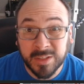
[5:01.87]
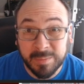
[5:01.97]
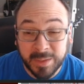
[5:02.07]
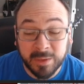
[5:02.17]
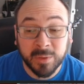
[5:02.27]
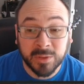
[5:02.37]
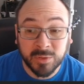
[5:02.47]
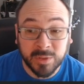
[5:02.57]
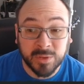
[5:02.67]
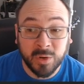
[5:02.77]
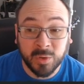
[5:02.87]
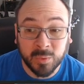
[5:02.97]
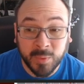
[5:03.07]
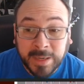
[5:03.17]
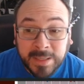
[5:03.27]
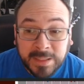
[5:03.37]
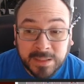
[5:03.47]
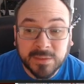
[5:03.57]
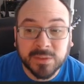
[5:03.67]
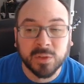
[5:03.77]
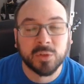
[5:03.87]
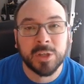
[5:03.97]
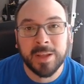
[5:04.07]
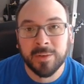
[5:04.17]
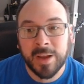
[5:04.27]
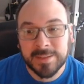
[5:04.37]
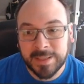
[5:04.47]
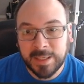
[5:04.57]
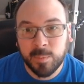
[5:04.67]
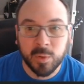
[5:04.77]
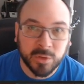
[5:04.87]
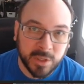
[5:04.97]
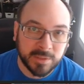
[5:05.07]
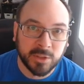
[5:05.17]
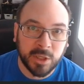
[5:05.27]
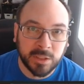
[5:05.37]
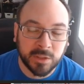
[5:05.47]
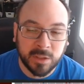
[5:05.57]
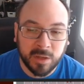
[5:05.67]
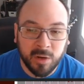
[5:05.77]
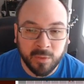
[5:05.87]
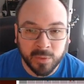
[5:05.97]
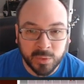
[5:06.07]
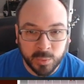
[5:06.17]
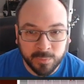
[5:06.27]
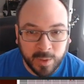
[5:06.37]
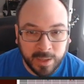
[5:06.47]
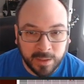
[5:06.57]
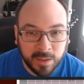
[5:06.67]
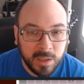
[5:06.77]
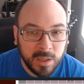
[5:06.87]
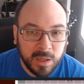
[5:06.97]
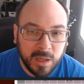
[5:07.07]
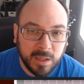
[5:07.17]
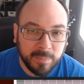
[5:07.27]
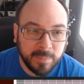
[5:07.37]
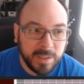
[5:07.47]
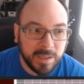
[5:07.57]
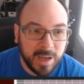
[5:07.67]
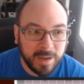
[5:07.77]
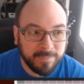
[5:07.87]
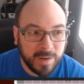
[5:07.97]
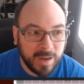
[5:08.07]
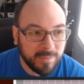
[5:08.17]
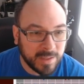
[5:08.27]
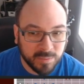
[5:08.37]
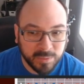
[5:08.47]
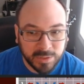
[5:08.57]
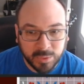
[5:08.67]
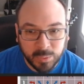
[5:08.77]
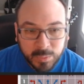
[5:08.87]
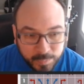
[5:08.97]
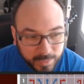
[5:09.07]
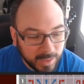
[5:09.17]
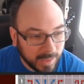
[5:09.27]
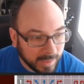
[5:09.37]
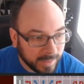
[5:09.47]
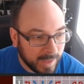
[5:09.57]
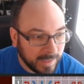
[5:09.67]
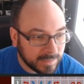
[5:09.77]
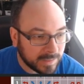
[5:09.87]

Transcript: getting rid of stress already, so she either has to keep it or she has to change it over to a friend. Being an I-5, that's really cool. I like that.